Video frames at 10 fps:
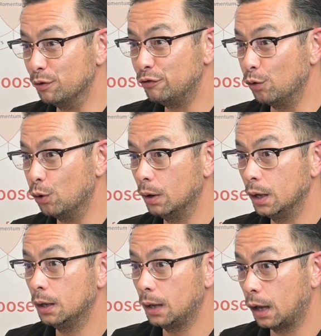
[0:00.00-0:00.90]
before,
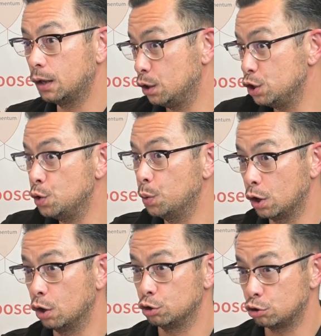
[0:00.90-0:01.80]
you were
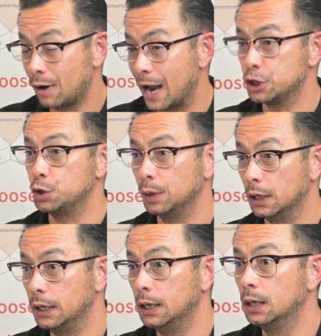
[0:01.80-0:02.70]

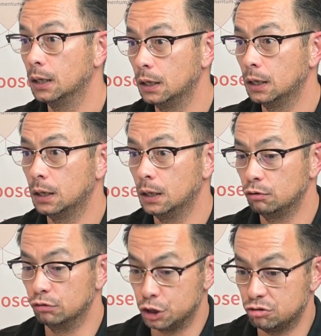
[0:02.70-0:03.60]
contractually
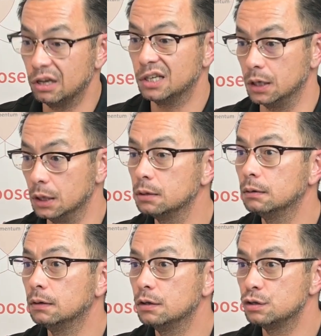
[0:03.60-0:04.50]
restricted
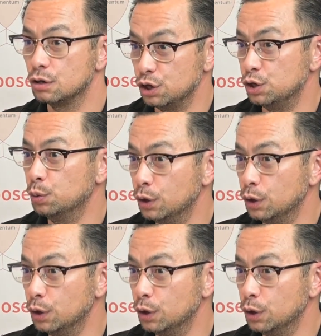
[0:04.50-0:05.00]
so that you